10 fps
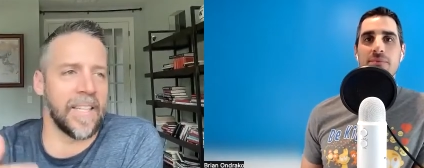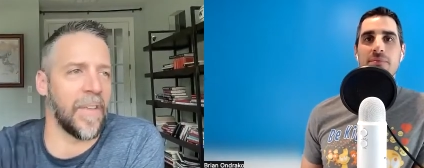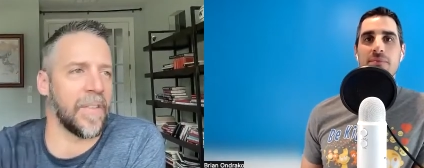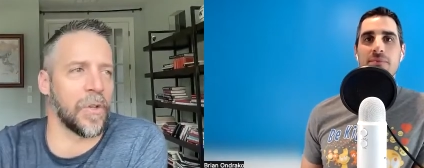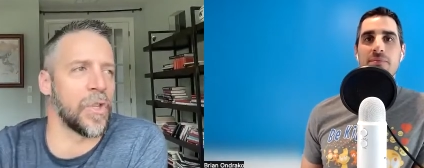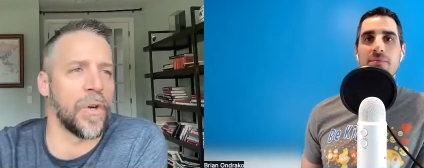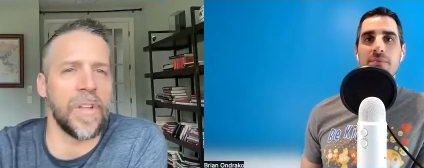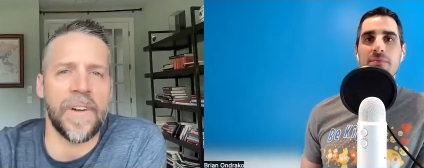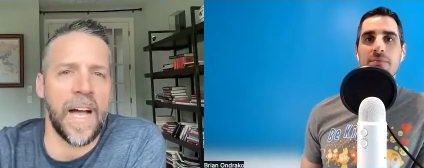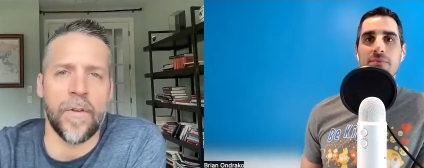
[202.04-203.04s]
Speaker 1: cause I think there's
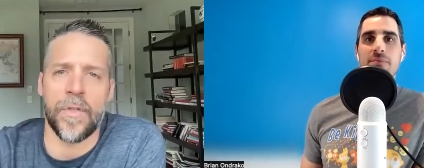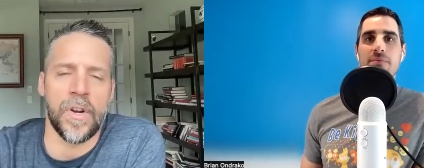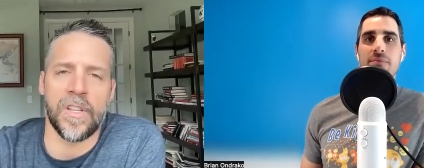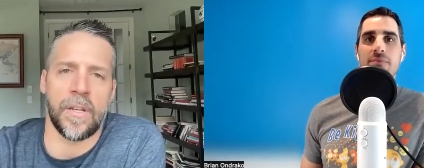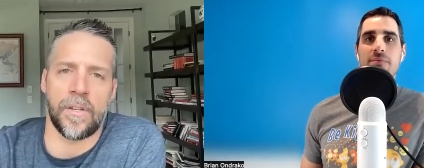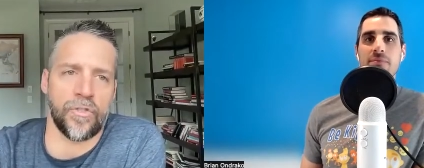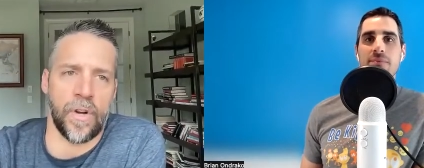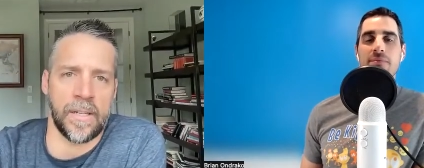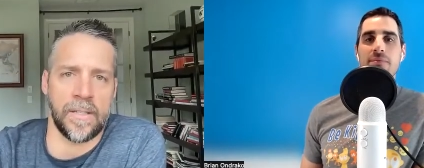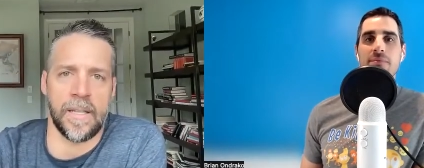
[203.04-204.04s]
35 or 36
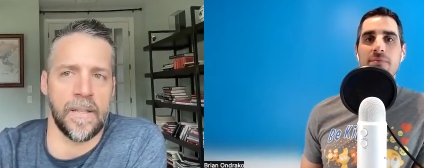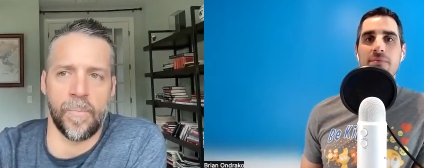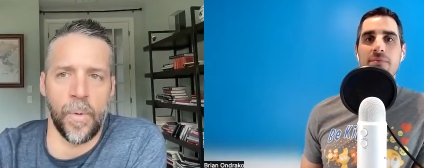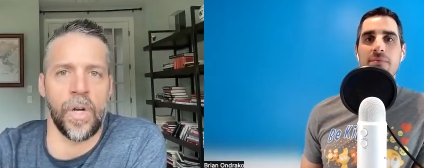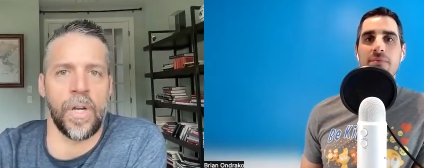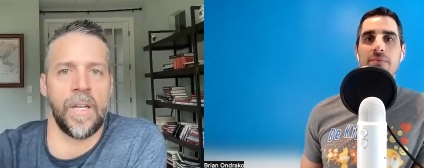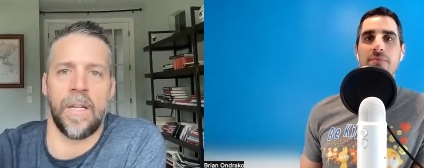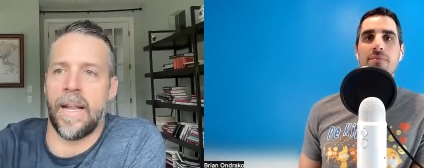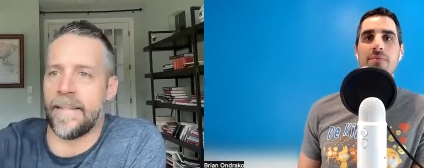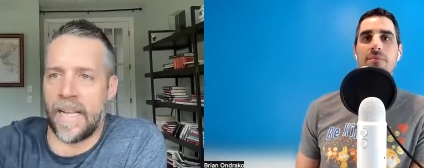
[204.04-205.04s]
strengths in this book and it,
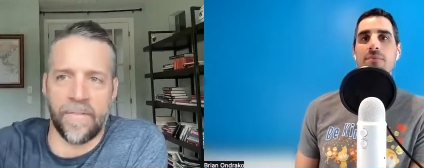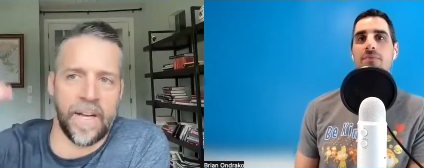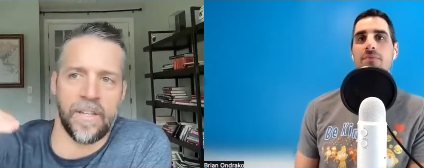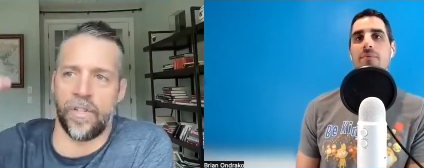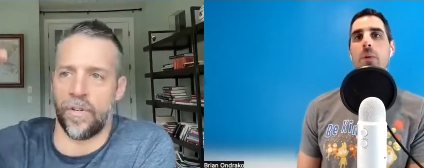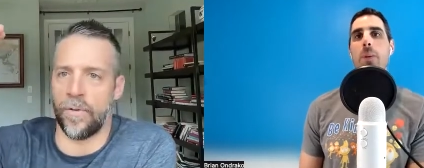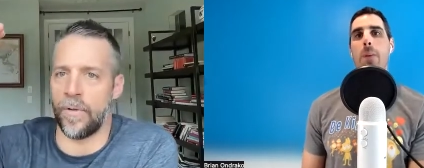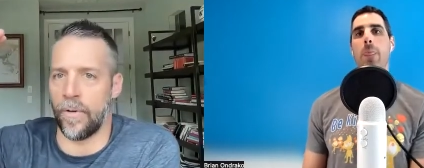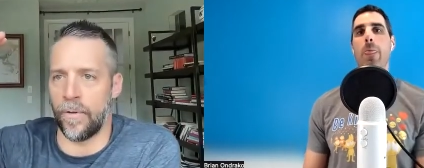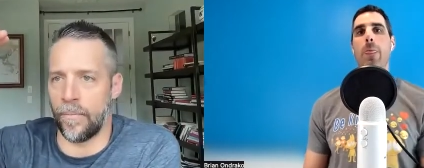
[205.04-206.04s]
identifies your,
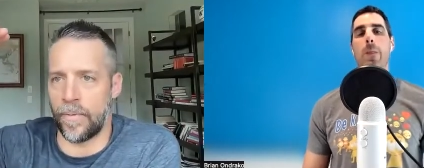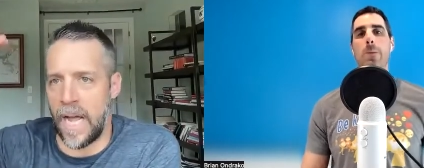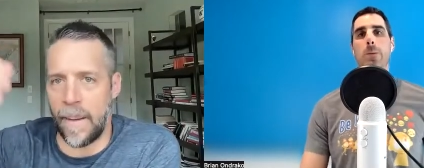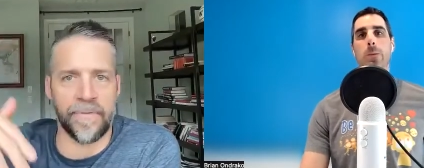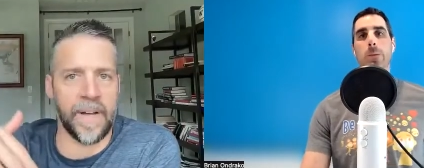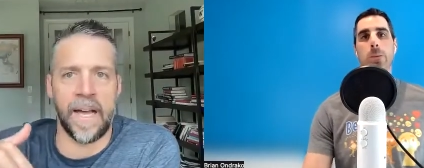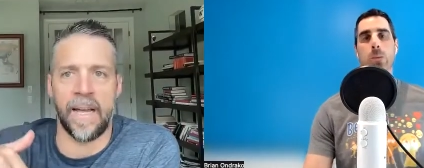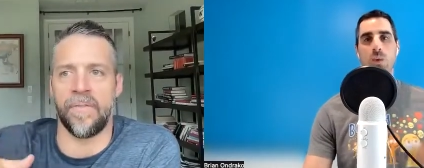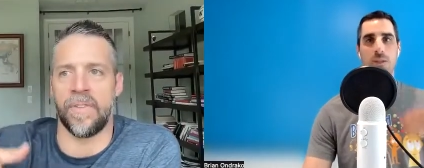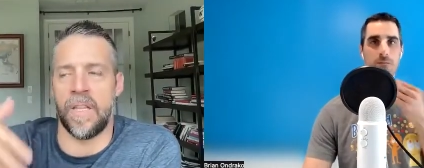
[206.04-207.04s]
your top
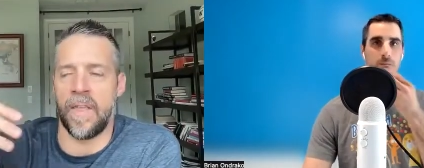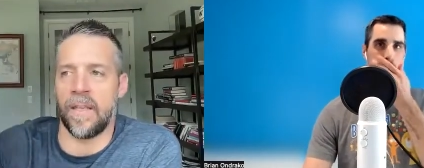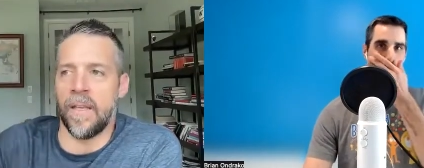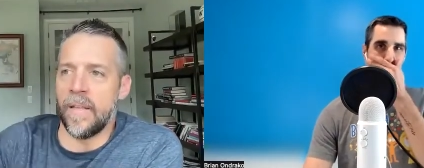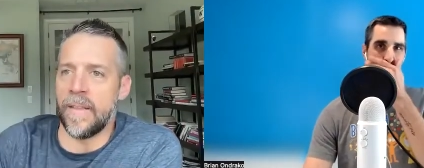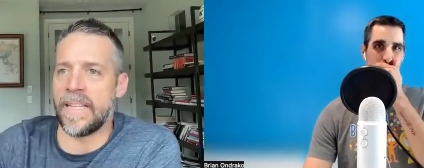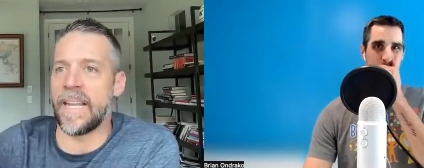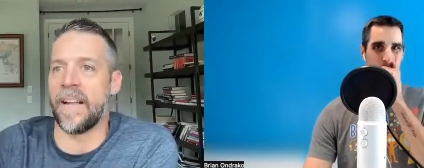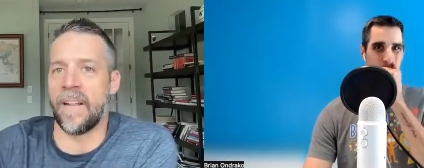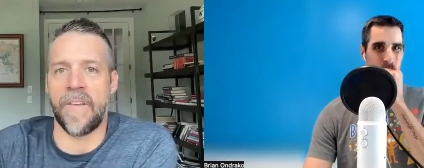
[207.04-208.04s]
five. And then they, they did
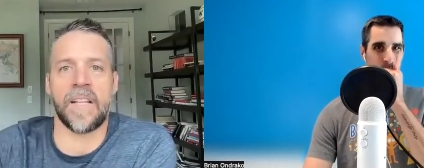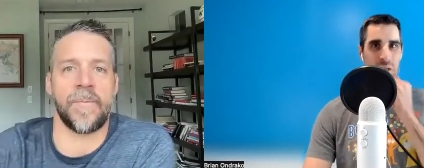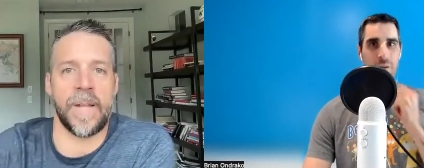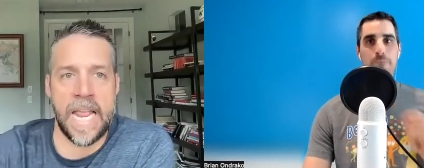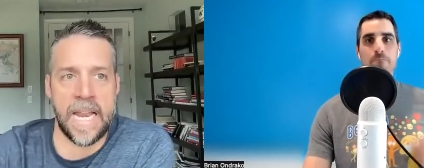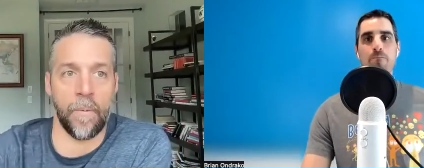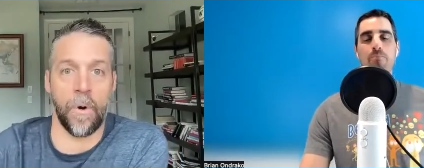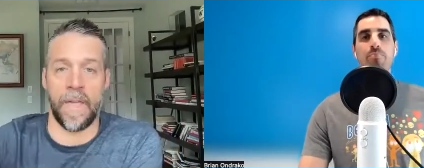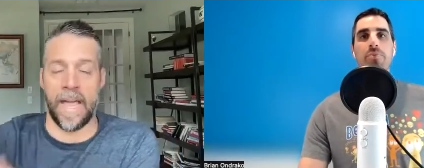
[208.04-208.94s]
an advancement in it where they